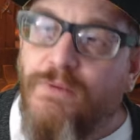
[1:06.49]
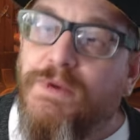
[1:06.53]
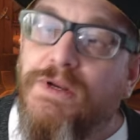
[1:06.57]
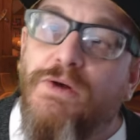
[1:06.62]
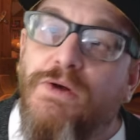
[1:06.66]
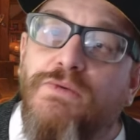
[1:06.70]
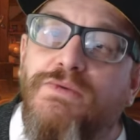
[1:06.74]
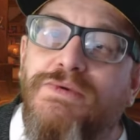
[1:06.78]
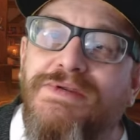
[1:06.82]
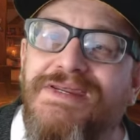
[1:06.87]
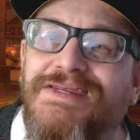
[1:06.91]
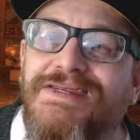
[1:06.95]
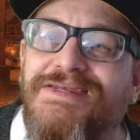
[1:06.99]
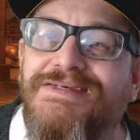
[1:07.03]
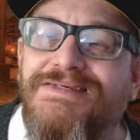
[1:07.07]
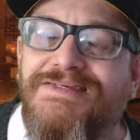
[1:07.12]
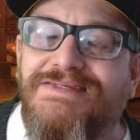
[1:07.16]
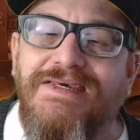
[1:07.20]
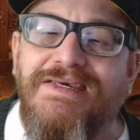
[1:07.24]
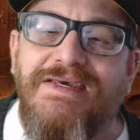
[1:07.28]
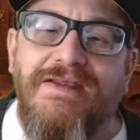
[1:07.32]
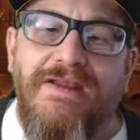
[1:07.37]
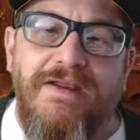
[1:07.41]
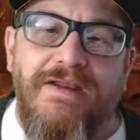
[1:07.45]
We don't need to
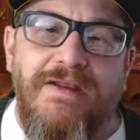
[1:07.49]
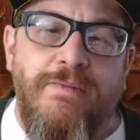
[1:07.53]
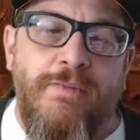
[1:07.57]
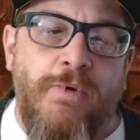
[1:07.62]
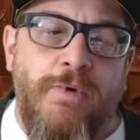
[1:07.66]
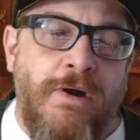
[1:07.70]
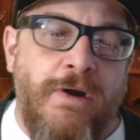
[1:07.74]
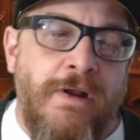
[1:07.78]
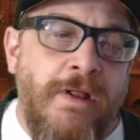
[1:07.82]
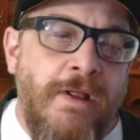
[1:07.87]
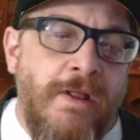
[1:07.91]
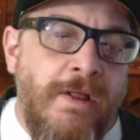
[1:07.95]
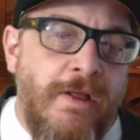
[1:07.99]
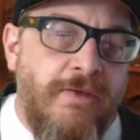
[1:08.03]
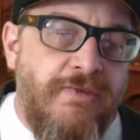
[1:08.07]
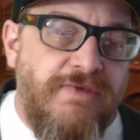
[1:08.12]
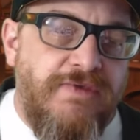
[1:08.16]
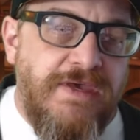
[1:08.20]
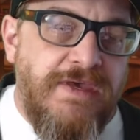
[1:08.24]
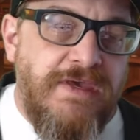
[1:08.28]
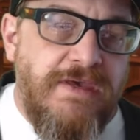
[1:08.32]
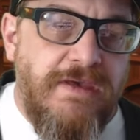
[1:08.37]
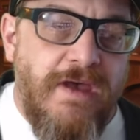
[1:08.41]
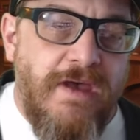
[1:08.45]
see it anymore.
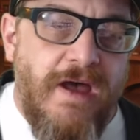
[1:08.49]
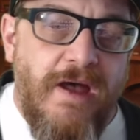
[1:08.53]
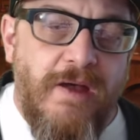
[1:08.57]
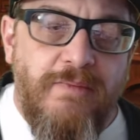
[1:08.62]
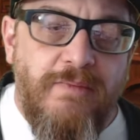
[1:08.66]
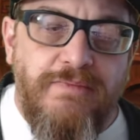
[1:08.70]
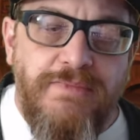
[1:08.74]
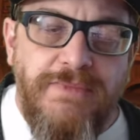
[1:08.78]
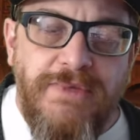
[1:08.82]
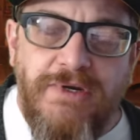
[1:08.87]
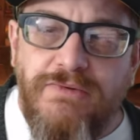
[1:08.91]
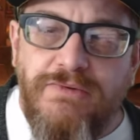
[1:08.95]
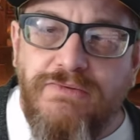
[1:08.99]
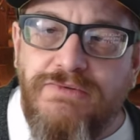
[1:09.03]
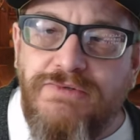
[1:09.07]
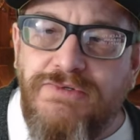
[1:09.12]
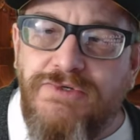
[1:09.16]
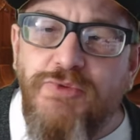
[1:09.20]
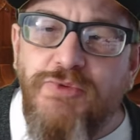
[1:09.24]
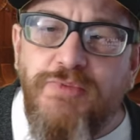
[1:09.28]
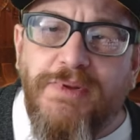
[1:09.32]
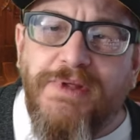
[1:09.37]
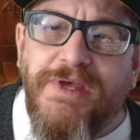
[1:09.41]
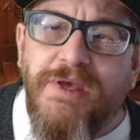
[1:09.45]
The, uh, you know,
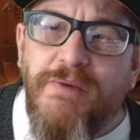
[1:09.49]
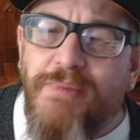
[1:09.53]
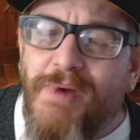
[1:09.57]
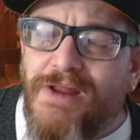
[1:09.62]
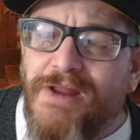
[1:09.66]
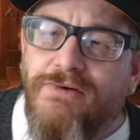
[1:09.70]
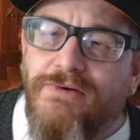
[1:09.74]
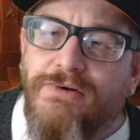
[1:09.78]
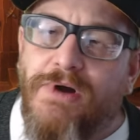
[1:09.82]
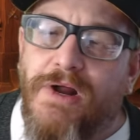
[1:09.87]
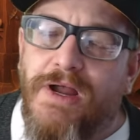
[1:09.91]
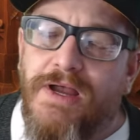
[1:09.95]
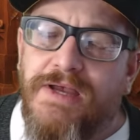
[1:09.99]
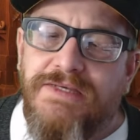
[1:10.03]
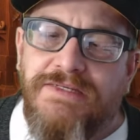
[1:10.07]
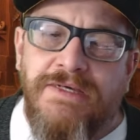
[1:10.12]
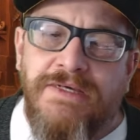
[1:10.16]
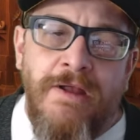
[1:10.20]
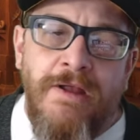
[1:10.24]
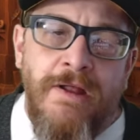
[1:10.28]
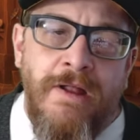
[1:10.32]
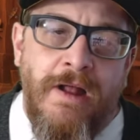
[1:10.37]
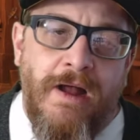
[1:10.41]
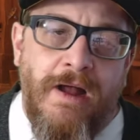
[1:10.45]
duplicate battle cries,
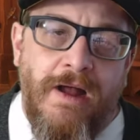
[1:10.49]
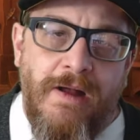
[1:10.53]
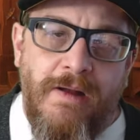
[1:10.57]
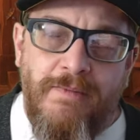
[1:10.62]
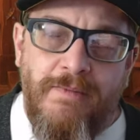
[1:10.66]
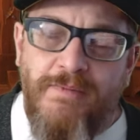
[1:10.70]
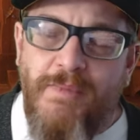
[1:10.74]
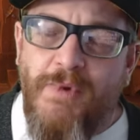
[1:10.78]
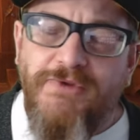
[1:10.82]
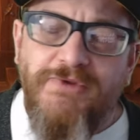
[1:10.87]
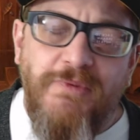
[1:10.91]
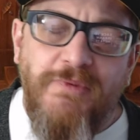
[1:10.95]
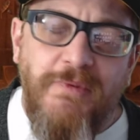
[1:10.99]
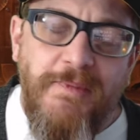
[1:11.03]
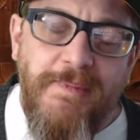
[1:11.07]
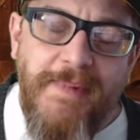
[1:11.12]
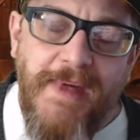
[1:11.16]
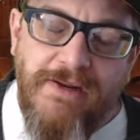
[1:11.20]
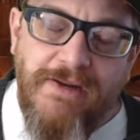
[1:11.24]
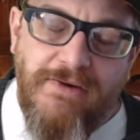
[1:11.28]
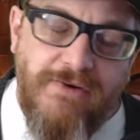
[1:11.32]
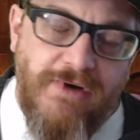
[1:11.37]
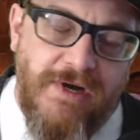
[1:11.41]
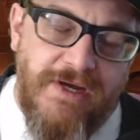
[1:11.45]
um, multiple
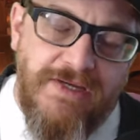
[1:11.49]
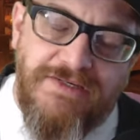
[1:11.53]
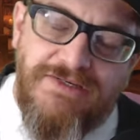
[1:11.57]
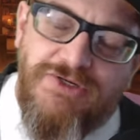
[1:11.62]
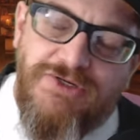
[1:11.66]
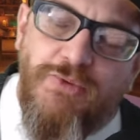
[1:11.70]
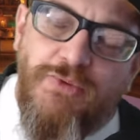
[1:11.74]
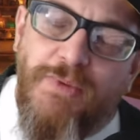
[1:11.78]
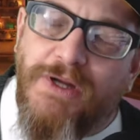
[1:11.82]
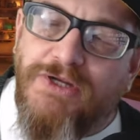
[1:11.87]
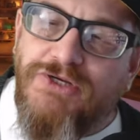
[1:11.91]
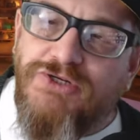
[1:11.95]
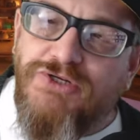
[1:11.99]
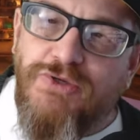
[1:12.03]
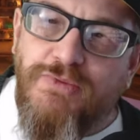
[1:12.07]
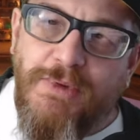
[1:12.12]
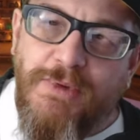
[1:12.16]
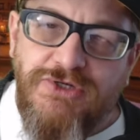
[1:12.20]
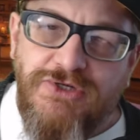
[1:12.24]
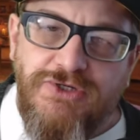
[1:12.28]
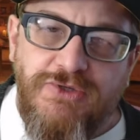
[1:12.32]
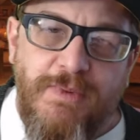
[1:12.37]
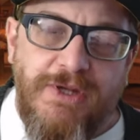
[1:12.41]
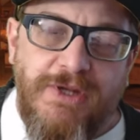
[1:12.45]
battle cries, too much, too
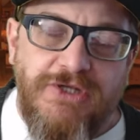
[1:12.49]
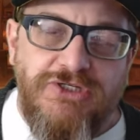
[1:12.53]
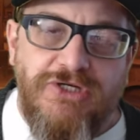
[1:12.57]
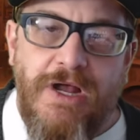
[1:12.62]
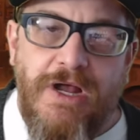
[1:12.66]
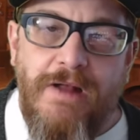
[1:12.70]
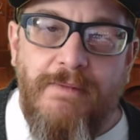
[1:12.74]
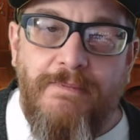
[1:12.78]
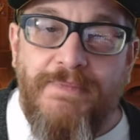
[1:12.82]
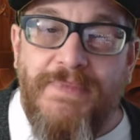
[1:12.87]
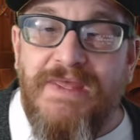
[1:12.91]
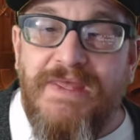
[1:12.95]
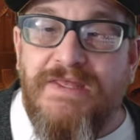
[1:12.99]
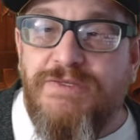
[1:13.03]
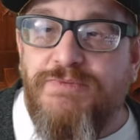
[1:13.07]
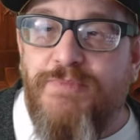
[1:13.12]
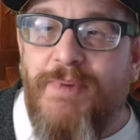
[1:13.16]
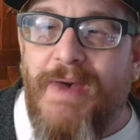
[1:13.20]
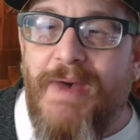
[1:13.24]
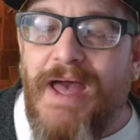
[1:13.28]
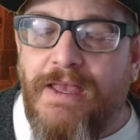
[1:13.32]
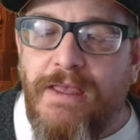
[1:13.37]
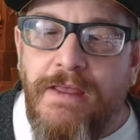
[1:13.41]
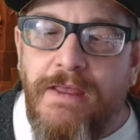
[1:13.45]
much, too much. Um, it's
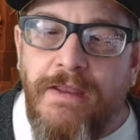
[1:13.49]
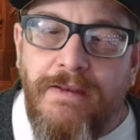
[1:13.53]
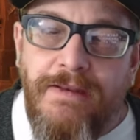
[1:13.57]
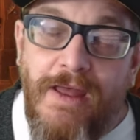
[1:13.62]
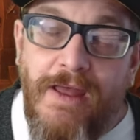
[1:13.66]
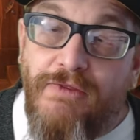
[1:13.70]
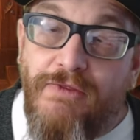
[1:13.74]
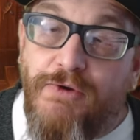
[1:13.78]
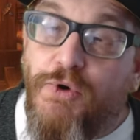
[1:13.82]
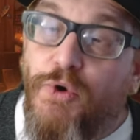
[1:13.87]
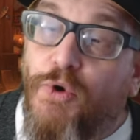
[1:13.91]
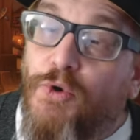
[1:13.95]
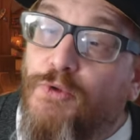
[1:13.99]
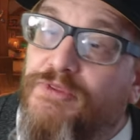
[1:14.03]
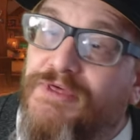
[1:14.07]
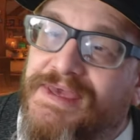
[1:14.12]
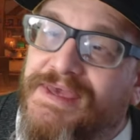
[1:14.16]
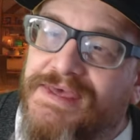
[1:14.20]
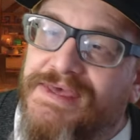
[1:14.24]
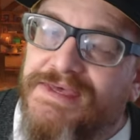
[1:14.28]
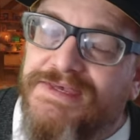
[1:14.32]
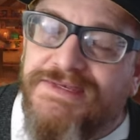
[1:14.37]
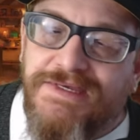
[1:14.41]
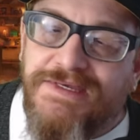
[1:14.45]
back. Now, the cool
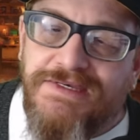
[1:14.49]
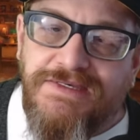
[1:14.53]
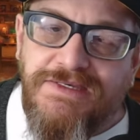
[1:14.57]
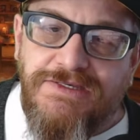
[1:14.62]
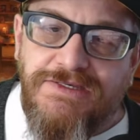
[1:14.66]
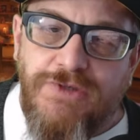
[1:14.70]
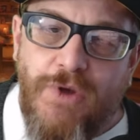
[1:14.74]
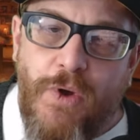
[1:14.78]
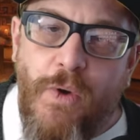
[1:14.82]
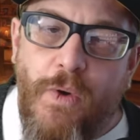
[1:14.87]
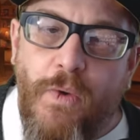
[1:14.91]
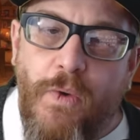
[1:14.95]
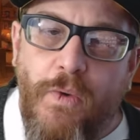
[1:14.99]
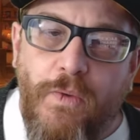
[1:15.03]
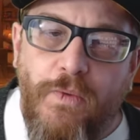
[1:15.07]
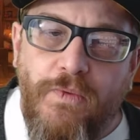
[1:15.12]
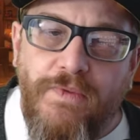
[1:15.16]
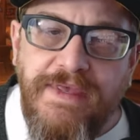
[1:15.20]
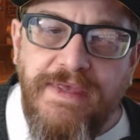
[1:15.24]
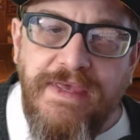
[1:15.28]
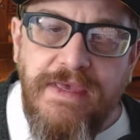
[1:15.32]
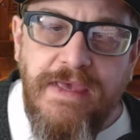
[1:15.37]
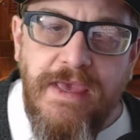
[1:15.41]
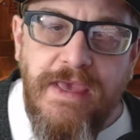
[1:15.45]
thing is this is
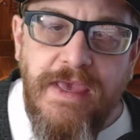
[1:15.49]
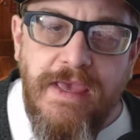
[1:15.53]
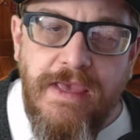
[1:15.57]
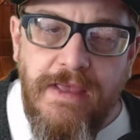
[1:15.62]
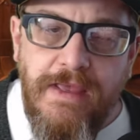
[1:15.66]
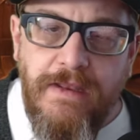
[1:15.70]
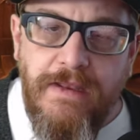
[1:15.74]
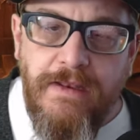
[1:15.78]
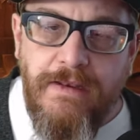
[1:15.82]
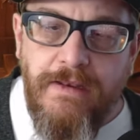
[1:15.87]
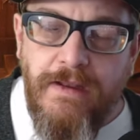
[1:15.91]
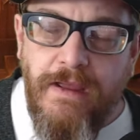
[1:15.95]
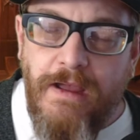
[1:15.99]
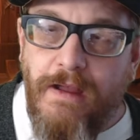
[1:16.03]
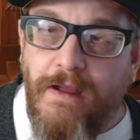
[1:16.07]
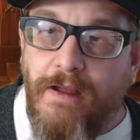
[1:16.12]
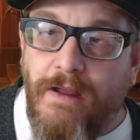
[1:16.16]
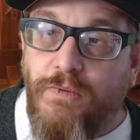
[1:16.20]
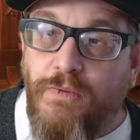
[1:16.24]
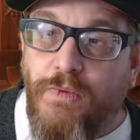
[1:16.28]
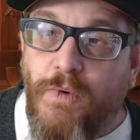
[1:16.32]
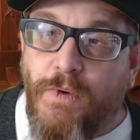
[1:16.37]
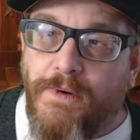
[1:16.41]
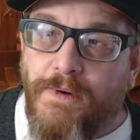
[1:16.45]
only in
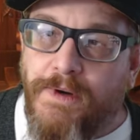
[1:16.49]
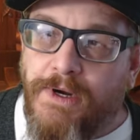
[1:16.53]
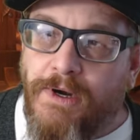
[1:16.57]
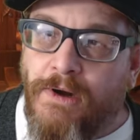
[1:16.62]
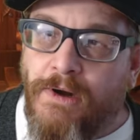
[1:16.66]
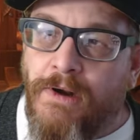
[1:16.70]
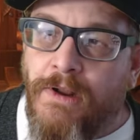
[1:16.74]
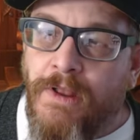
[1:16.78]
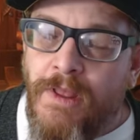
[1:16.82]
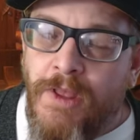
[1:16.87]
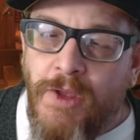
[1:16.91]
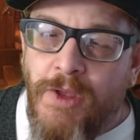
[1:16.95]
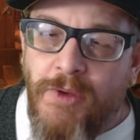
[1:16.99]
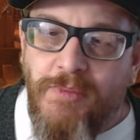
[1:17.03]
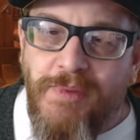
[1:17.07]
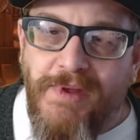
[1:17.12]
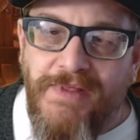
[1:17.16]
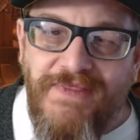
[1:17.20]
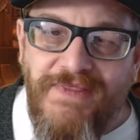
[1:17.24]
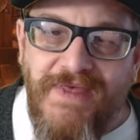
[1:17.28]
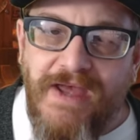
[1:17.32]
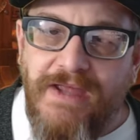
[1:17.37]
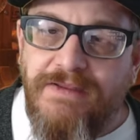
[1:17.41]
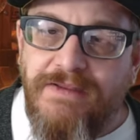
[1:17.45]
uh, Warrior,
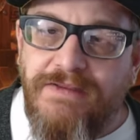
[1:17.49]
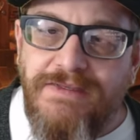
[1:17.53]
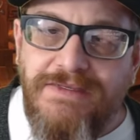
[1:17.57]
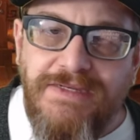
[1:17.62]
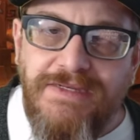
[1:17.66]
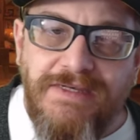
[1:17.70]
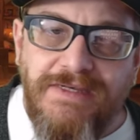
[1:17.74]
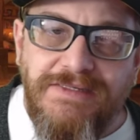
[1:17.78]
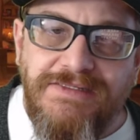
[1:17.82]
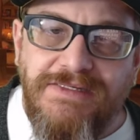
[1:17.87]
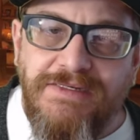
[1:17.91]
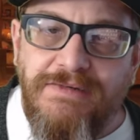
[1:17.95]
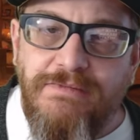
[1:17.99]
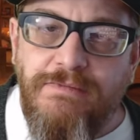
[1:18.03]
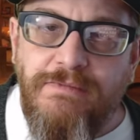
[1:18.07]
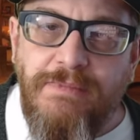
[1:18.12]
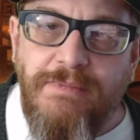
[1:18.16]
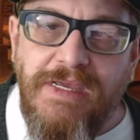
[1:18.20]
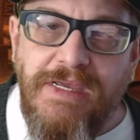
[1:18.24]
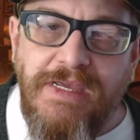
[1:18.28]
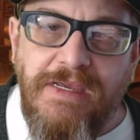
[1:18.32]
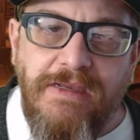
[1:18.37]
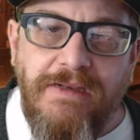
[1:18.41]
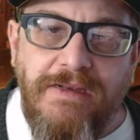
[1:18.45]
but that doesn't
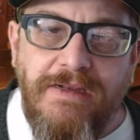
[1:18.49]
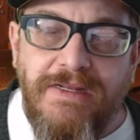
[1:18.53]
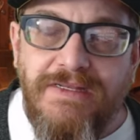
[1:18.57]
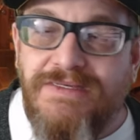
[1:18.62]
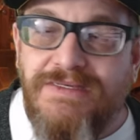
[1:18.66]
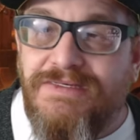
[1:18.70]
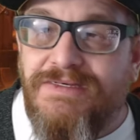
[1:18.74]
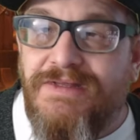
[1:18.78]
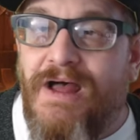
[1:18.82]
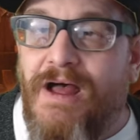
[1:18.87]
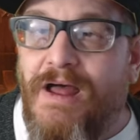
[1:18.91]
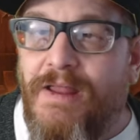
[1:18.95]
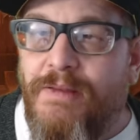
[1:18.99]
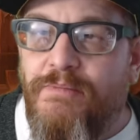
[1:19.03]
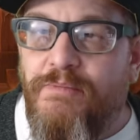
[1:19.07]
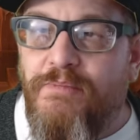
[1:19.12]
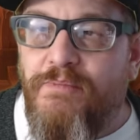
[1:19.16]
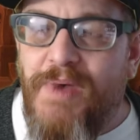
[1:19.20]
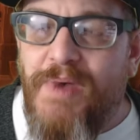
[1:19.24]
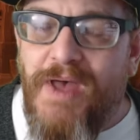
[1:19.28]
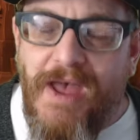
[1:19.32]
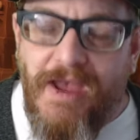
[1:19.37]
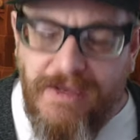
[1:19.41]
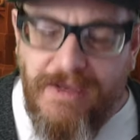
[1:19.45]
mean it's not
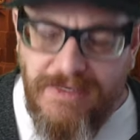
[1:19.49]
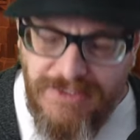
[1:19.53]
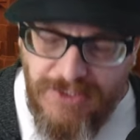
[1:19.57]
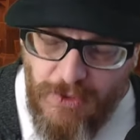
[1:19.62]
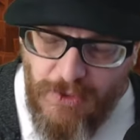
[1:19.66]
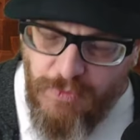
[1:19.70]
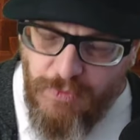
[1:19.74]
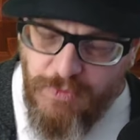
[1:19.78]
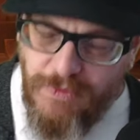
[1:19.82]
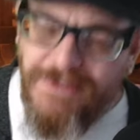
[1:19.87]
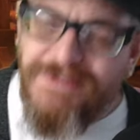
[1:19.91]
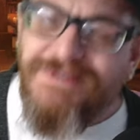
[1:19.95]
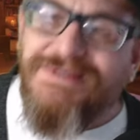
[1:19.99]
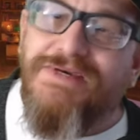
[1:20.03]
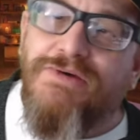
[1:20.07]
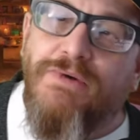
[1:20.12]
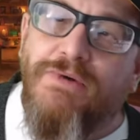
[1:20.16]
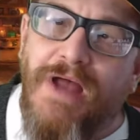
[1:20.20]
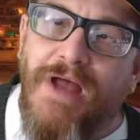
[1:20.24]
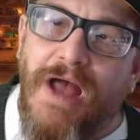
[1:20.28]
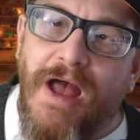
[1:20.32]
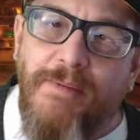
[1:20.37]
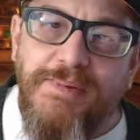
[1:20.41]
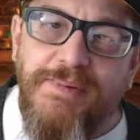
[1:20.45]
back. So we'll see
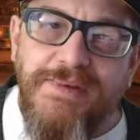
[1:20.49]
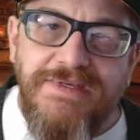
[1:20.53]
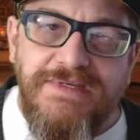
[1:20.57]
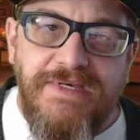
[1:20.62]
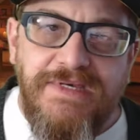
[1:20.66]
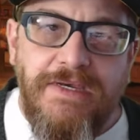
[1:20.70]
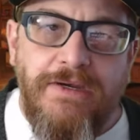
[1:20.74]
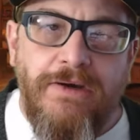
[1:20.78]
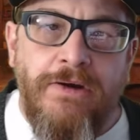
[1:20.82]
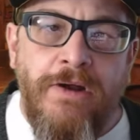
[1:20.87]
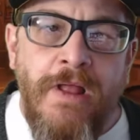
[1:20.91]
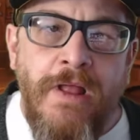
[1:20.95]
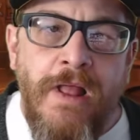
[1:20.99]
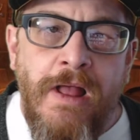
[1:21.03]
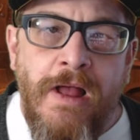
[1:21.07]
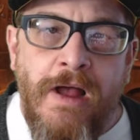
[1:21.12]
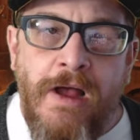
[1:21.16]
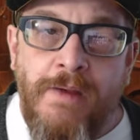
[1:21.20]
what happens here.